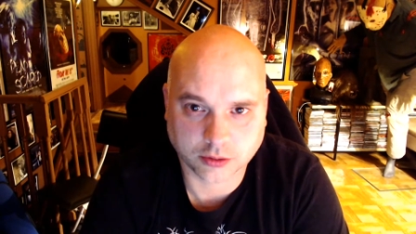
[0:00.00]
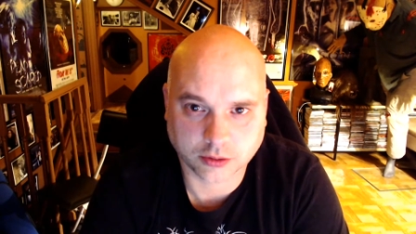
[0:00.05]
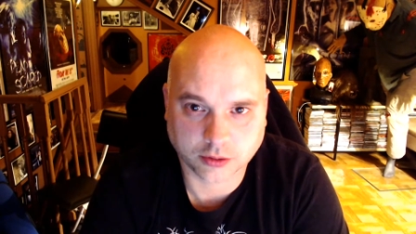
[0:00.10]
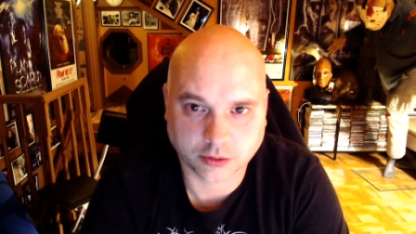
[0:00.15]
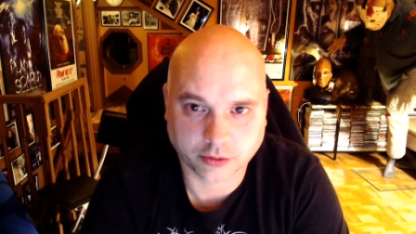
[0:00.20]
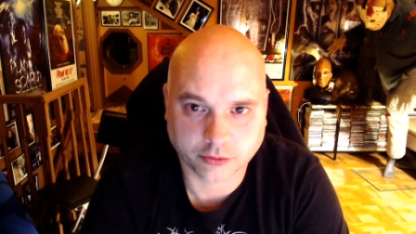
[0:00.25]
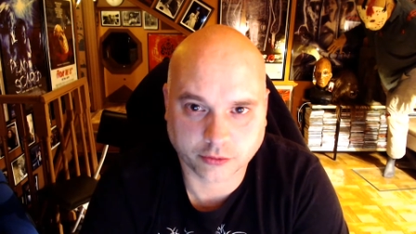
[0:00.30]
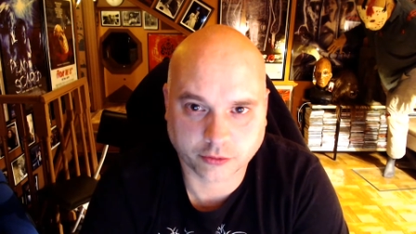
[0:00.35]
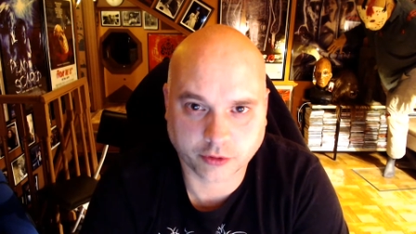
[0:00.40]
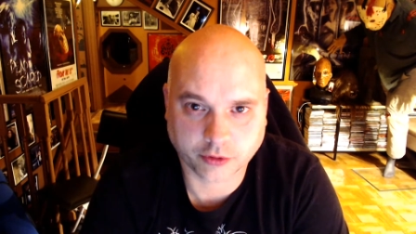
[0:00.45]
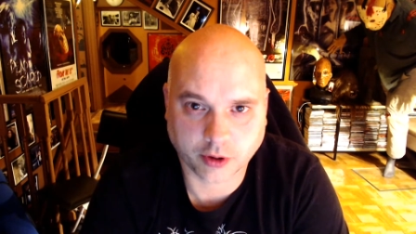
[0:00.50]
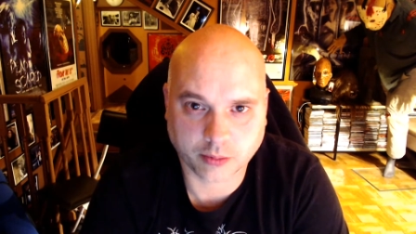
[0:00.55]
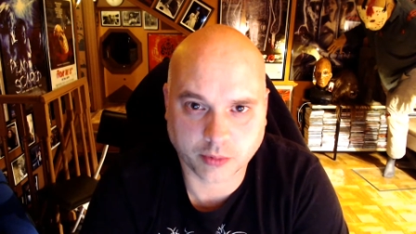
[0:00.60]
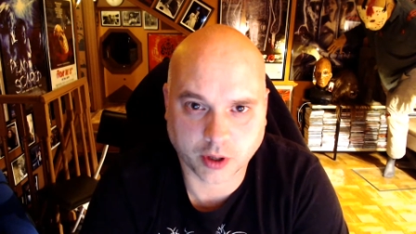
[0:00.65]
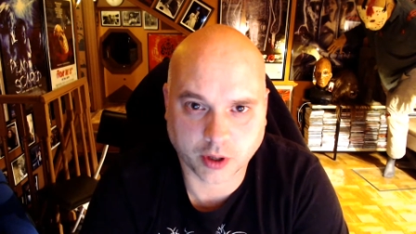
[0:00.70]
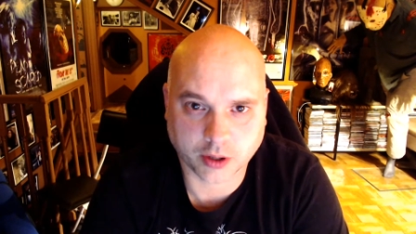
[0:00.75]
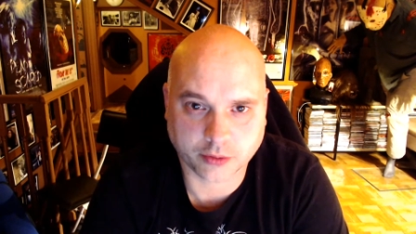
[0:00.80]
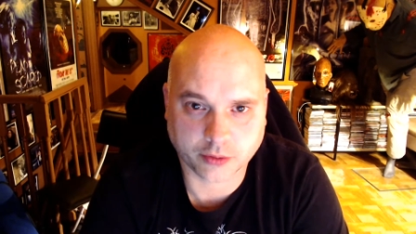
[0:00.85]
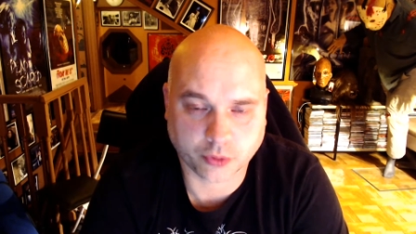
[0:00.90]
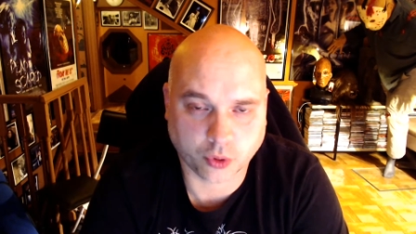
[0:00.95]
from a
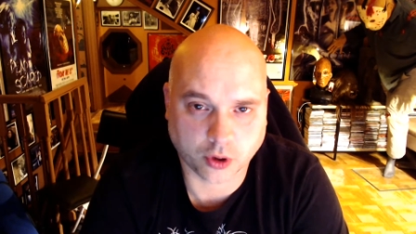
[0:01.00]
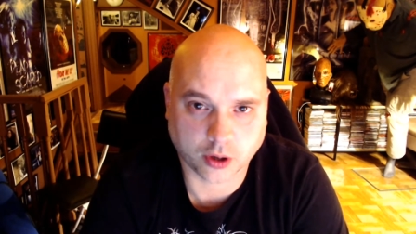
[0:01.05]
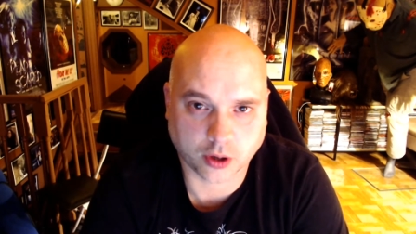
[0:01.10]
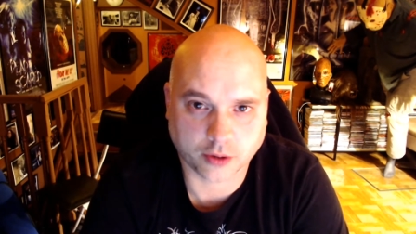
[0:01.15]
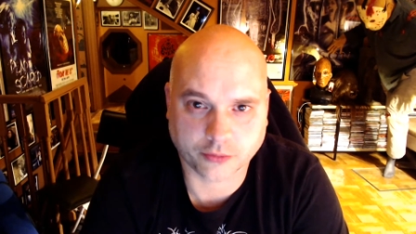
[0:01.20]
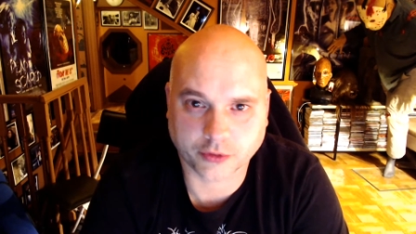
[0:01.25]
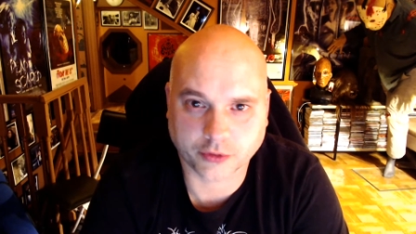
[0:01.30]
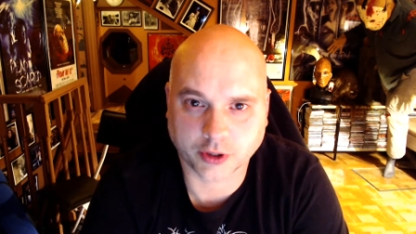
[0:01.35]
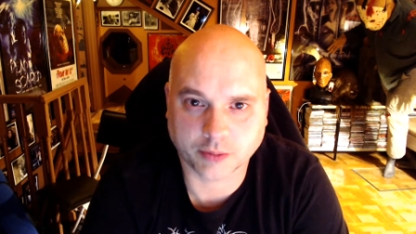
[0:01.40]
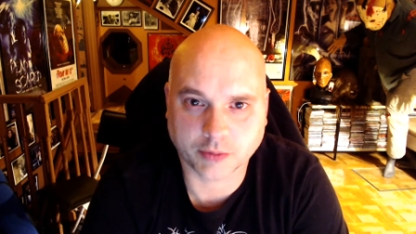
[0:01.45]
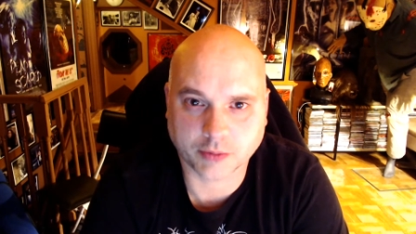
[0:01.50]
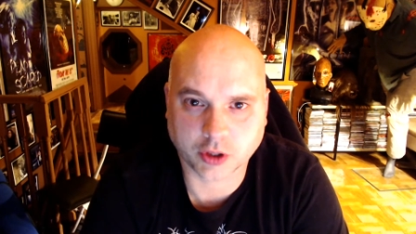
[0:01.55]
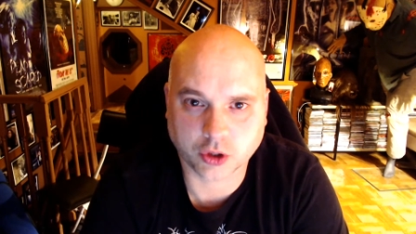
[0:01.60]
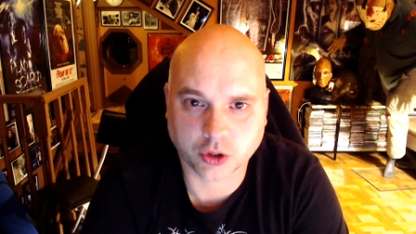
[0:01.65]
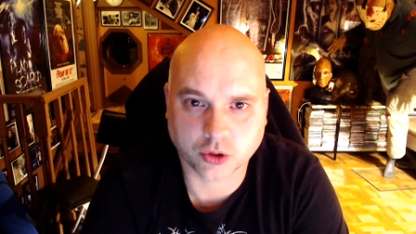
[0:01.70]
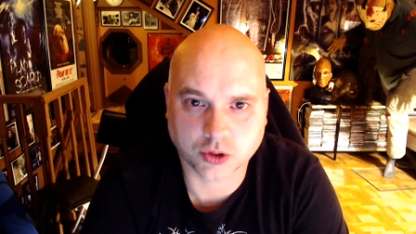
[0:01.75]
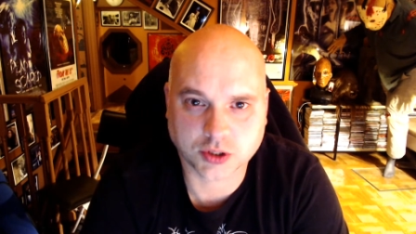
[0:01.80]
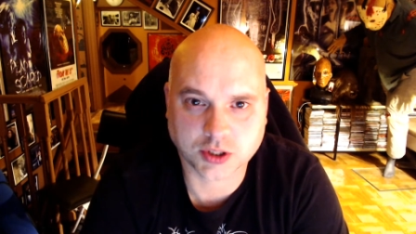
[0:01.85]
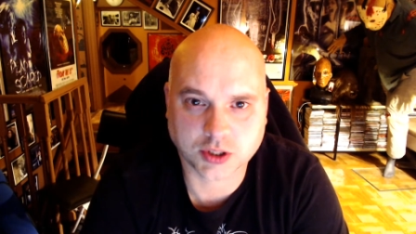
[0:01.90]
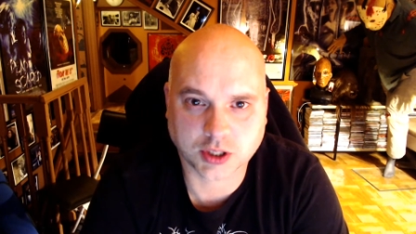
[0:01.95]
horror film that you'd
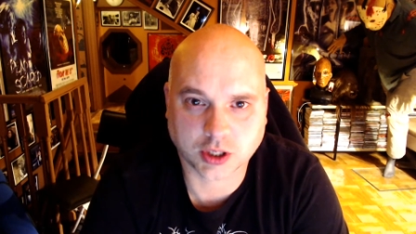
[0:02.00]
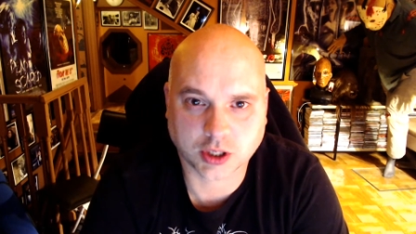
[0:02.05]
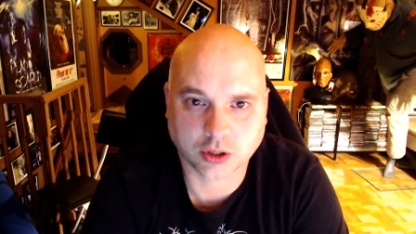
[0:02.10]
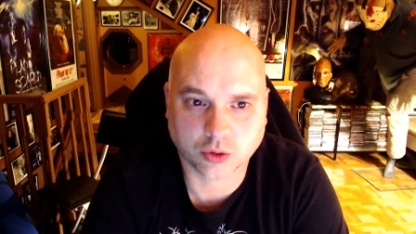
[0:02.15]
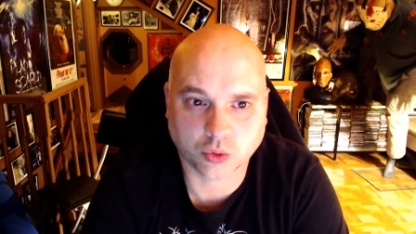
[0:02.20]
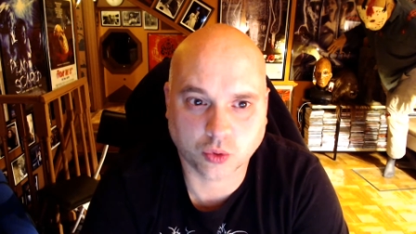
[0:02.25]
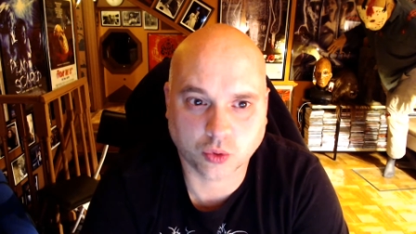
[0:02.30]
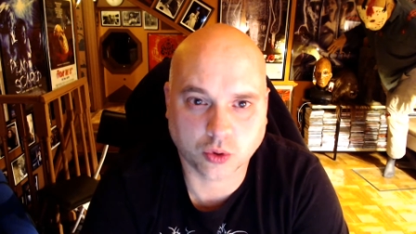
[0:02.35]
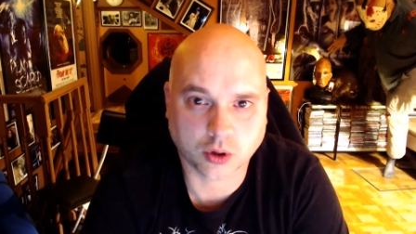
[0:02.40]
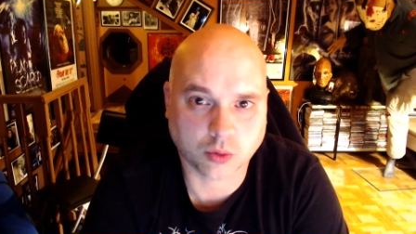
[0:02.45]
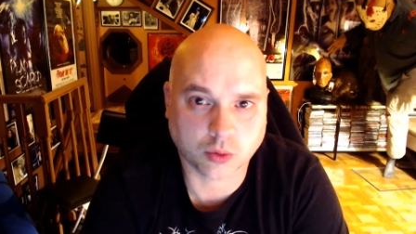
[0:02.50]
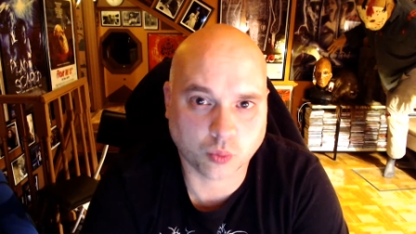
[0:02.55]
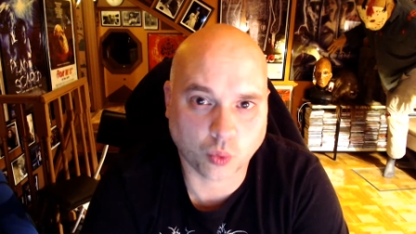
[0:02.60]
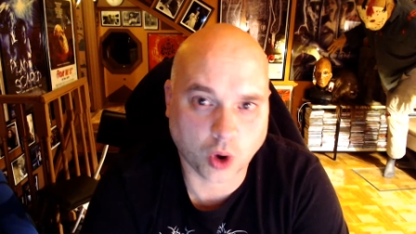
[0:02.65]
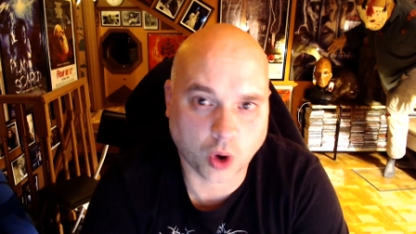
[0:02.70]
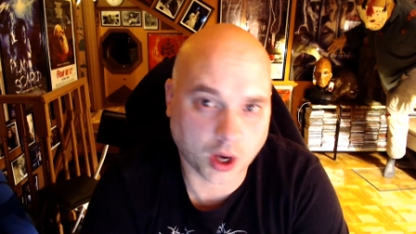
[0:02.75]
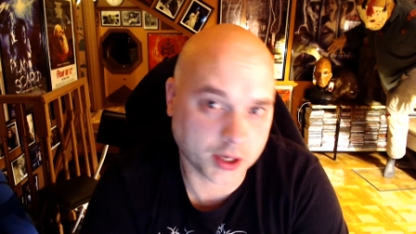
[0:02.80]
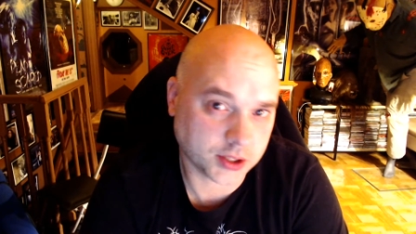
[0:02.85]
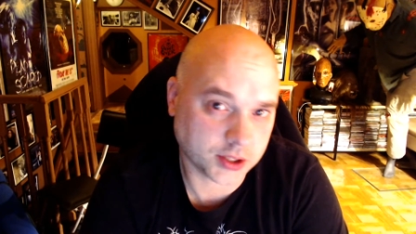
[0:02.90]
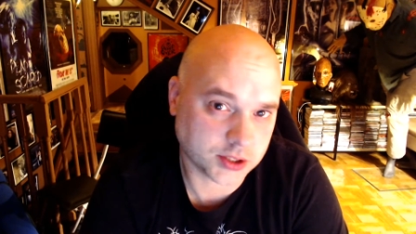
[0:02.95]
seen or
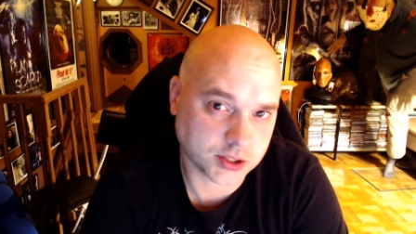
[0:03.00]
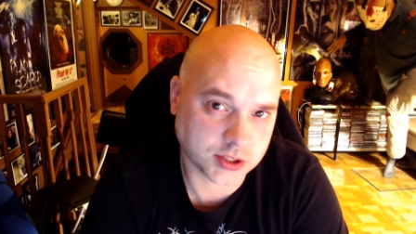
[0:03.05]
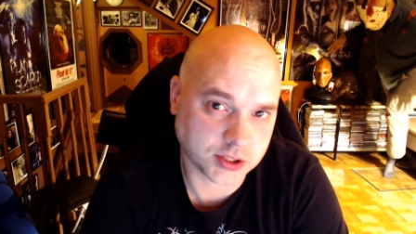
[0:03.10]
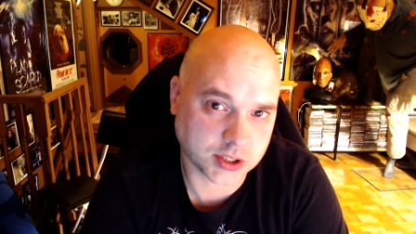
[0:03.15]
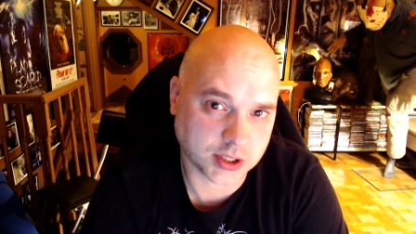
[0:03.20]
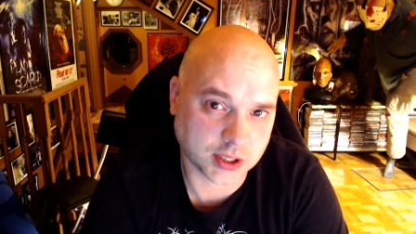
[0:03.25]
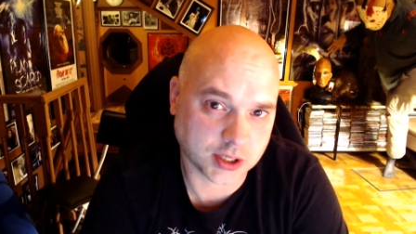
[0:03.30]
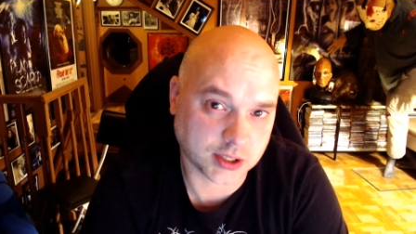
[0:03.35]
wanted to see and didn't